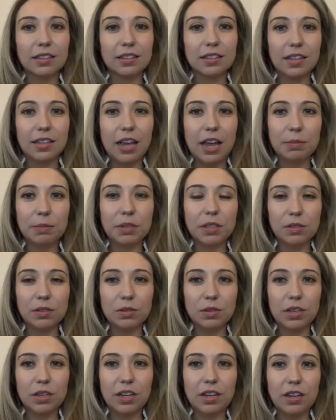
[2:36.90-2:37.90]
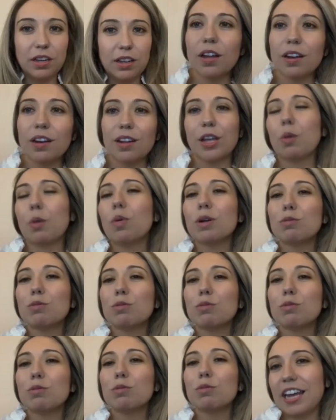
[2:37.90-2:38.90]
absolutely. Like what
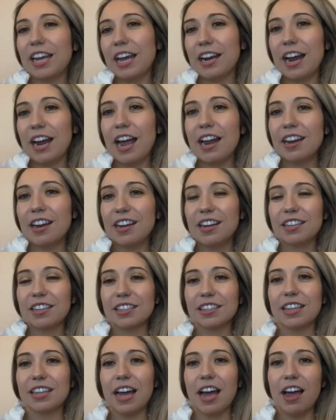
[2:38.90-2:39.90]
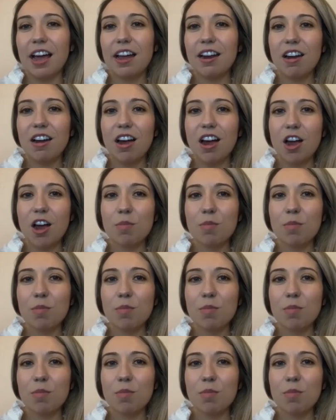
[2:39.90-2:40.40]
I'm trying to get at is that